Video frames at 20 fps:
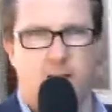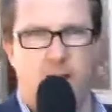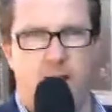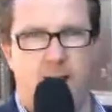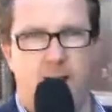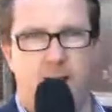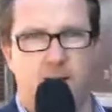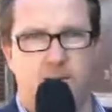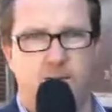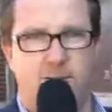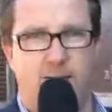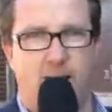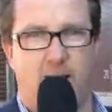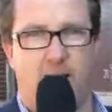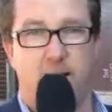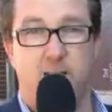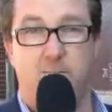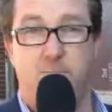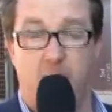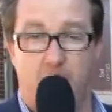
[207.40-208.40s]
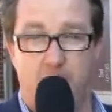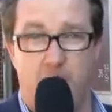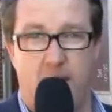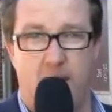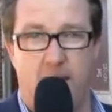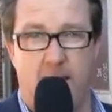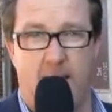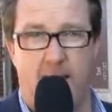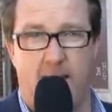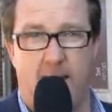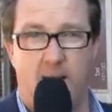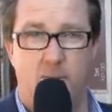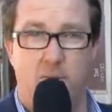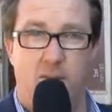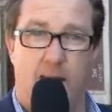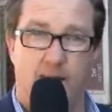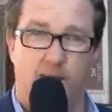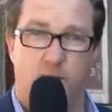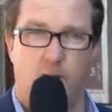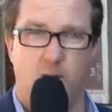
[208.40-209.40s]
ahead of Saturday's big meeting in Adelaide, where
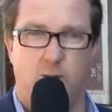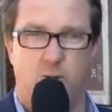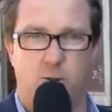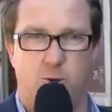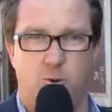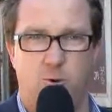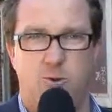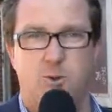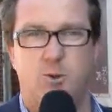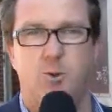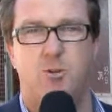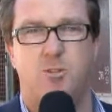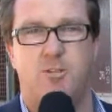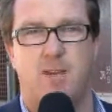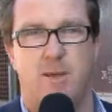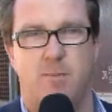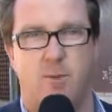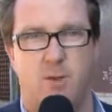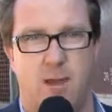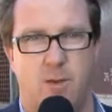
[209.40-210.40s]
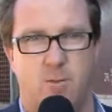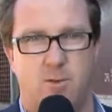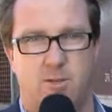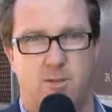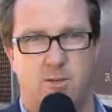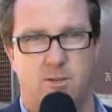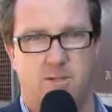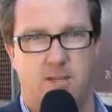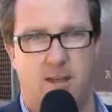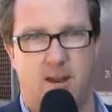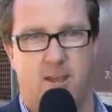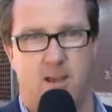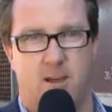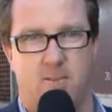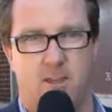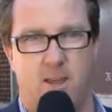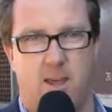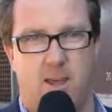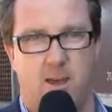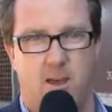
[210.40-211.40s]
they've got two new stable acquisitions heading over
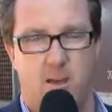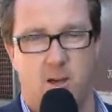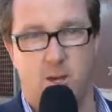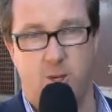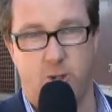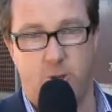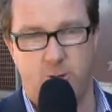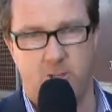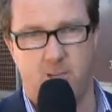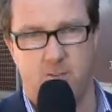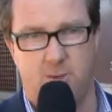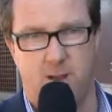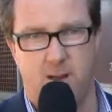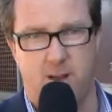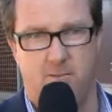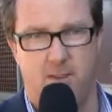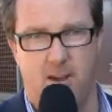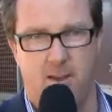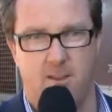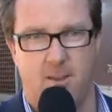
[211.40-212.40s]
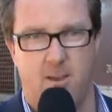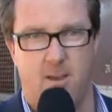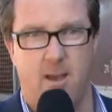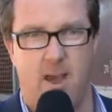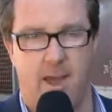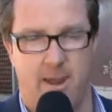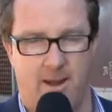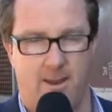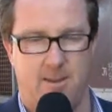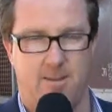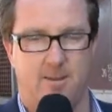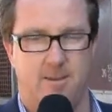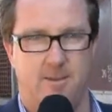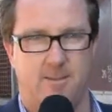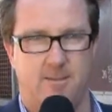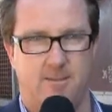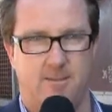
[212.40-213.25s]
there, Houston Benefactor and Linton.